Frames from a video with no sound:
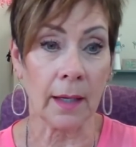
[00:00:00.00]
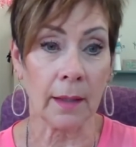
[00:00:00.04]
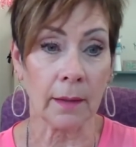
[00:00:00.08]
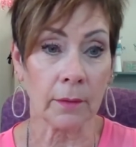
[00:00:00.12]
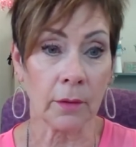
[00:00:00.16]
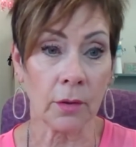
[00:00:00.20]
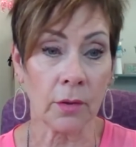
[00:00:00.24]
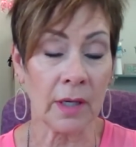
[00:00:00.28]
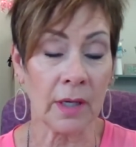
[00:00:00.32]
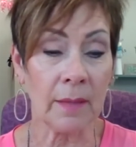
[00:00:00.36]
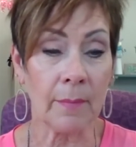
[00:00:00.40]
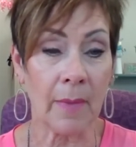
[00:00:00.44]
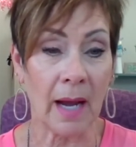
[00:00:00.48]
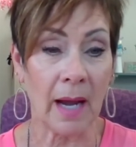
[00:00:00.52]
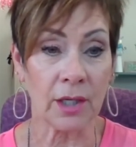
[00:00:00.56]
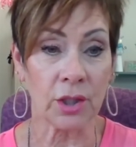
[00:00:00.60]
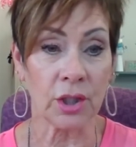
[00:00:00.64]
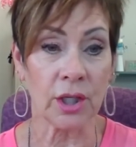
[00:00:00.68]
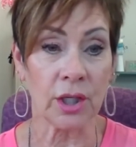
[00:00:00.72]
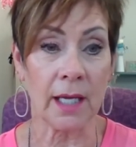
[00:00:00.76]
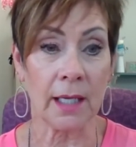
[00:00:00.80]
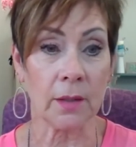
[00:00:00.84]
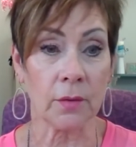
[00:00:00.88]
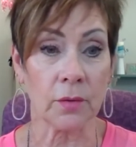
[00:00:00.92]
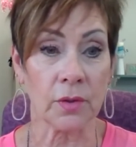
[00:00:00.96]
cream
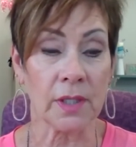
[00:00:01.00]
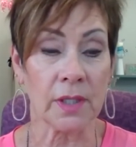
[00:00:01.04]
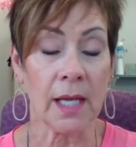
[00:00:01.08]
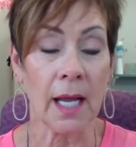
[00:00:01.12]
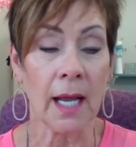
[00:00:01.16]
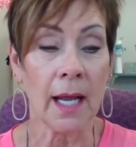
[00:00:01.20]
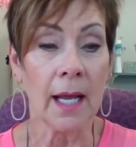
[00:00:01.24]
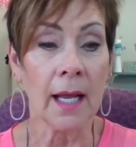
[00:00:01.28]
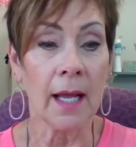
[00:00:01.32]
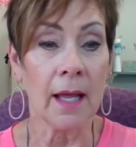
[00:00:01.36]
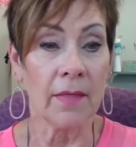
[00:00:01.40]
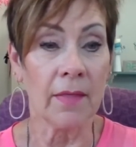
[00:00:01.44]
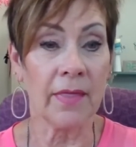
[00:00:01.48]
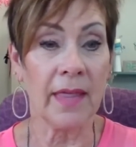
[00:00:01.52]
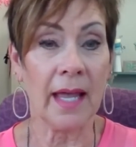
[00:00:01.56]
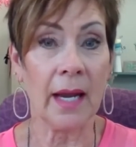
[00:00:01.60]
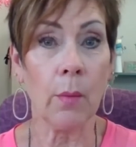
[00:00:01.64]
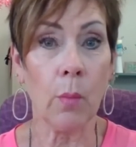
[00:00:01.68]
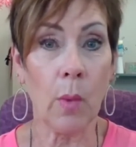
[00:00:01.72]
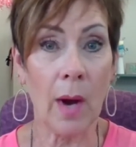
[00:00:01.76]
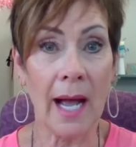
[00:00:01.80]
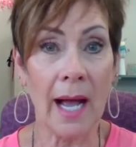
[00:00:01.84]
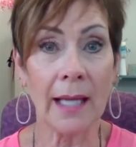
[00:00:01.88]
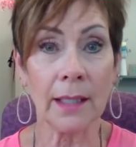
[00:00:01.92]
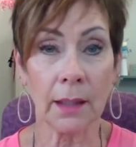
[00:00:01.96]
eyeshadows, they
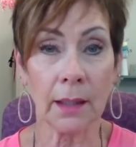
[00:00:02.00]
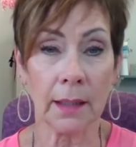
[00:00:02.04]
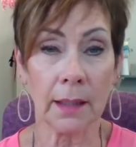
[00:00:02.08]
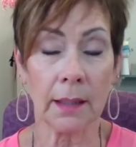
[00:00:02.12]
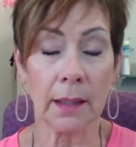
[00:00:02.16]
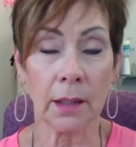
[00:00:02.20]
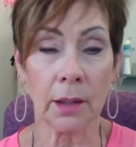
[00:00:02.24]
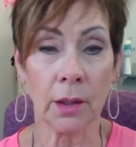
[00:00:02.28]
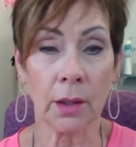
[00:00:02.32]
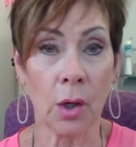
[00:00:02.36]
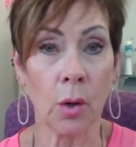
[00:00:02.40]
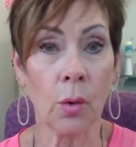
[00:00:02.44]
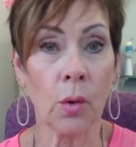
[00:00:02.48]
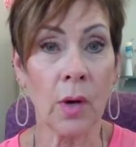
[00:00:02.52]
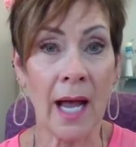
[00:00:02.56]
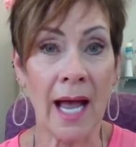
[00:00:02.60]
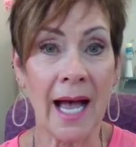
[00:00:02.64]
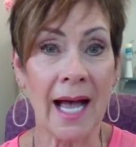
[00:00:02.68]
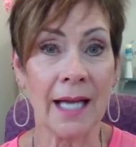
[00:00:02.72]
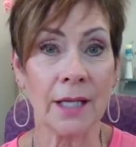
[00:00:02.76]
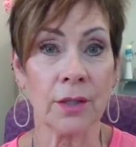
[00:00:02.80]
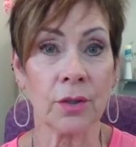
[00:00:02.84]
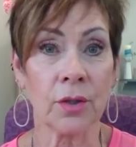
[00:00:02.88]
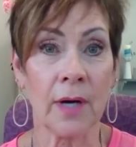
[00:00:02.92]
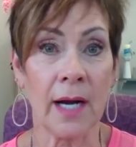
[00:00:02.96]
want low
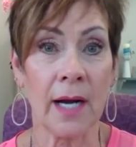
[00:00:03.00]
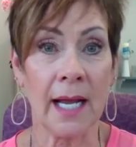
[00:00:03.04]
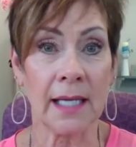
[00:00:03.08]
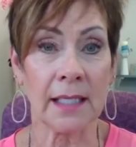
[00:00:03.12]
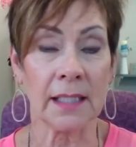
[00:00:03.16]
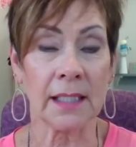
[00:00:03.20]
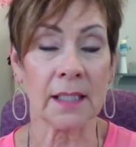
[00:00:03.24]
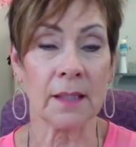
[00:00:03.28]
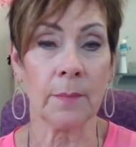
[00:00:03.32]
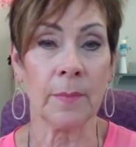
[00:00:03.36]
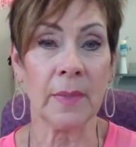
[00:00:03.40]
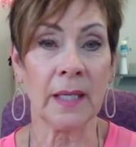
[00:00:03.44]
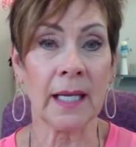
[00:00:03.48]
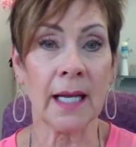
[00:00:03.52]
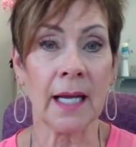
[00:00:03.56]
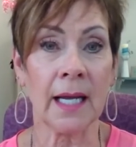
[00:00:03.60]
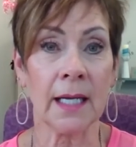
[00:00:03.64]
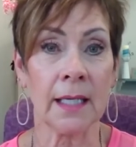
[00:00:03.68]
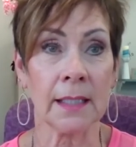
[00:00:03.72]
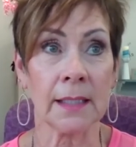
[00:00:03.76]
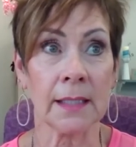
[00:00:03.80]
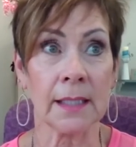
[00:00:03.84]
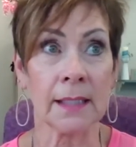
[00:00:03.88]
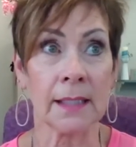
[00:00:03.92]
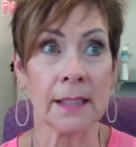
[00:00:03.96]
contrast
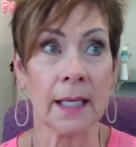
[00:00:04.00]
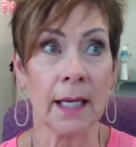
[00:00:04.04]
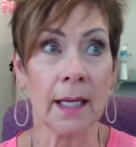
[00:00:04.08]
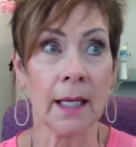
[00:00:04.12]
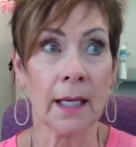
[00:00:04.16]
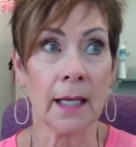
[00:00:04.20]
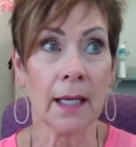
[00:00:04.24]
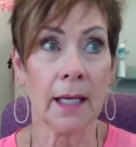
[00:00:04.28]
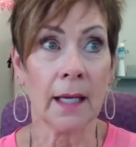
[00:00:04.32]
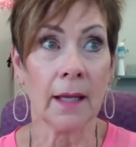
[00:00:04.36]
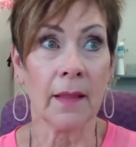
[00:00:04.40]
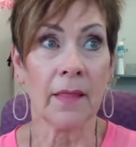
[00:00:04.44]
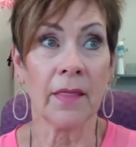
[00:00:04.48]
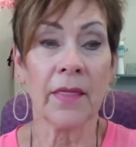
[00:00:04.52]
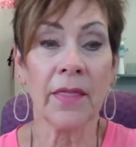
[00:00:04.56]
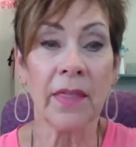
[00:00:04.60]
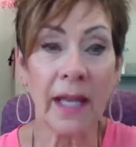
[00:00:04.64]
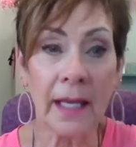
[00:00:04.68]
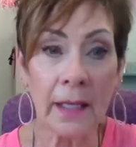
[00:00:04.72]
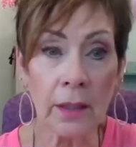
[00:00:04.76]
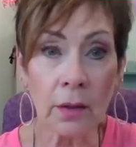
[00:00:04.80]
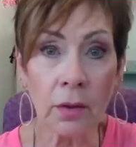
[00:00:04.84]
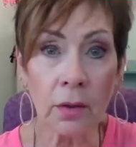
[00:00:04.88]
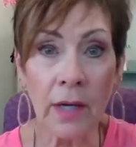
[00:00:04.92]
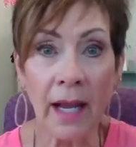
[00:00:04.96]
because
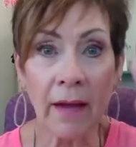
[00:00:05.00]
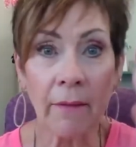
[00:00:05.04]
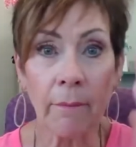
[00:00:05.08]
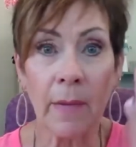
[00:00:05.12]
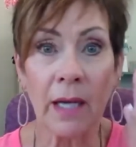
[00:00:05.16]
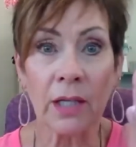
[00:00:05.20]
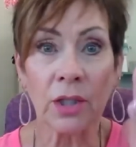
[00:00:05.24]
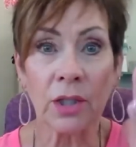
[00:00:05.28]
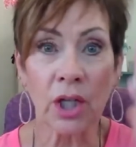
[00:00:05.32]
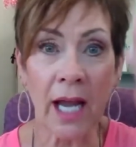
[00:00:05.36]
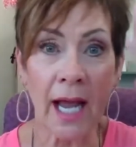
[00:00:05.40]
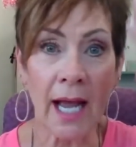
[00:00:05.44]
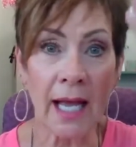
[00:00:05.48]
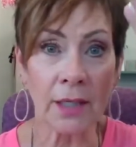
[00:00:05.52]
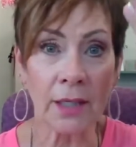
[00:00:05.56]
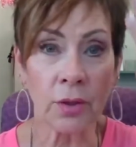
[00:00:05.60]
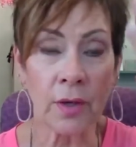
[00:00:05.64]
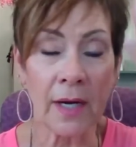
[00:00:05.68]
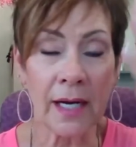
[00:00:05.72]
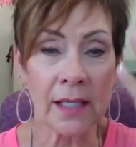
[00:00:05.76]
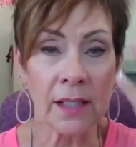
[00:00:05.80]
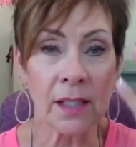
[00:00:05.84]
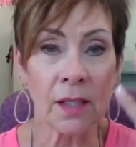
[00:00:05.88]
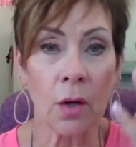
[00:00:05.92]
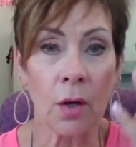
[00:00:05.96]
they don't have much
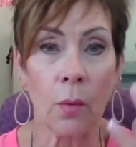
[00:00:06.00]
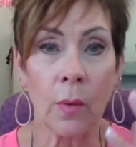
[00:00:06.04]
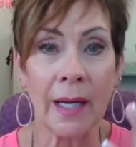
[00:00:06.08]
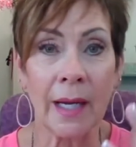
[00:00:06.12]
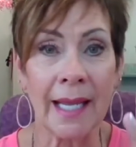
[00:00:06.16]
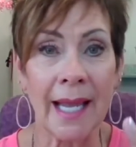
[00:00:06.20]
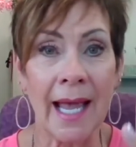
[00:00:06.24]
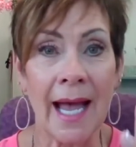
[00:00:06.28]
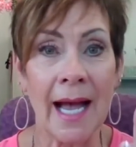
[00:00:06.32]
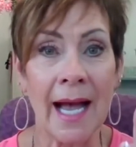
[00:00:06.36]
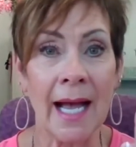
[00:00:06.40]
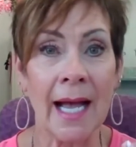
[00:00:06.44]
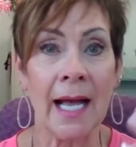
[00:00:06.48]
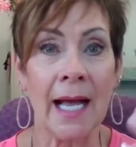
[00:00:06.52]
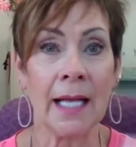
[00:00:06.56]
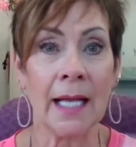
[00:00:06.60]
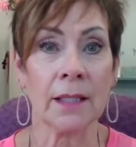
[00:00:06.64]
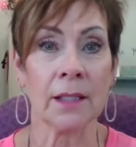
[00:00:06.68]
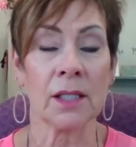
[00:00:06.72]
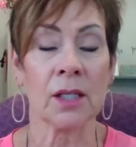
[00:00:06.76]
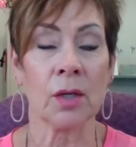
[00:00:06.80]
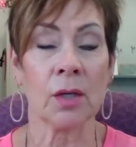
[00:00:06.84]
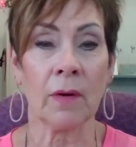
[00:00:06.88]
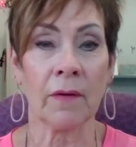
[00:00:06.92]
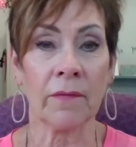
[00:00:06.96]
contrast going on.
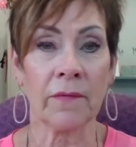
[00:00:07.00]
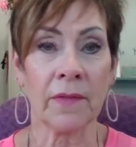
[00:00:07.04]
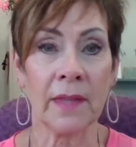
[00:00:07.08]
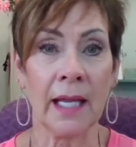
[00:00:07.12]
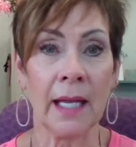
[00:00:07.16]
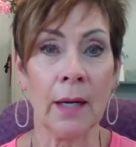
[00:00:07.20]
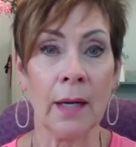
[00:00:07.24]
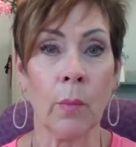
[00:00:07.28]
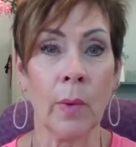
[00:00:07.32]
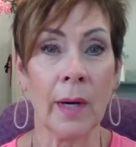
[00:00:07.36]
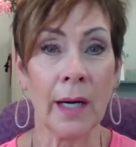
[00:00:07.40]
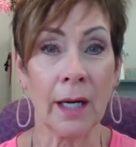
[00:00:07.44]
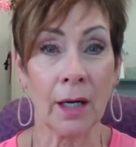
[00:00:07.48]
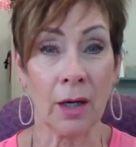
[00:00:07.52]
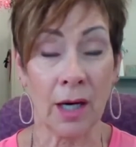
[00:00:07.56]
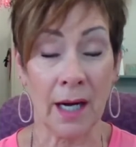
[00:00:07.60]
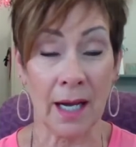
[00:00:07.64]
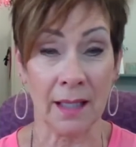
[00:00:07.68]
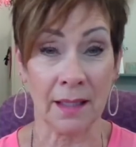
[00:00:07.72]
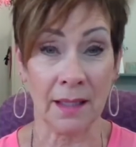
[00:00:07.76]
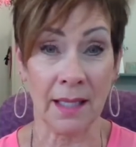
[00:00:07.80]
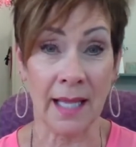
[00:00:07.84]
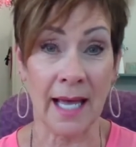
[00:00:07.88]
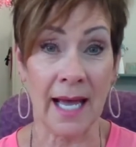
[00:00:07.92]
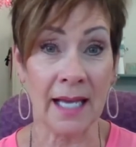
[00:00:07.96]
So if they wear a
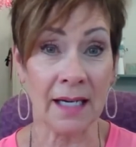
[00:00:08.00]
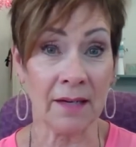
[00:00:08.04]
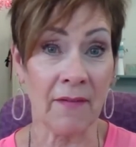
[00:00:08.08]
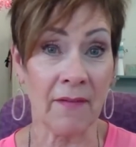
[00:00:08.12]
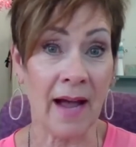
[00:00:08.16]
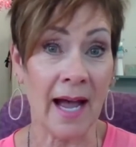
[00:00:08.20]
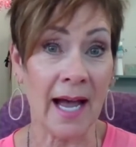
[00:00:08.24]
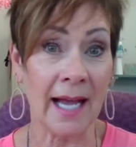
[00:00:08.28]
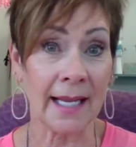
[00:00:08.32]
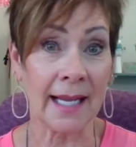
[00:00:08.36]
lot of high